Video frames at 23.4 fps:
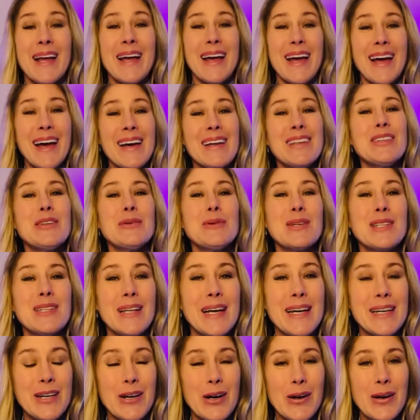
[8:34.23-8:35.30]
and you would
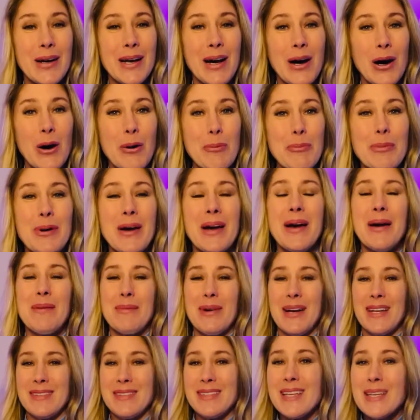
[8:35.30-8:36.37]
like our help,
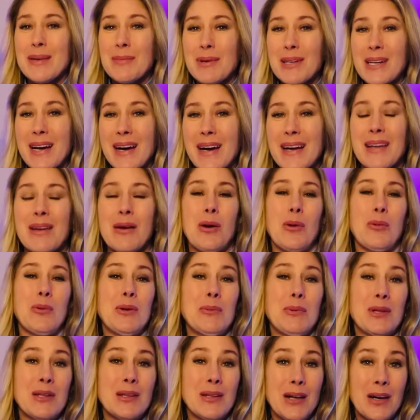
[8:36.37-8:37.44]
my team and I, we
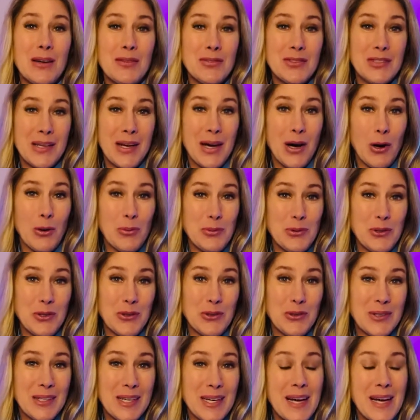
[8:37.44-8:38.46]
would love to help you.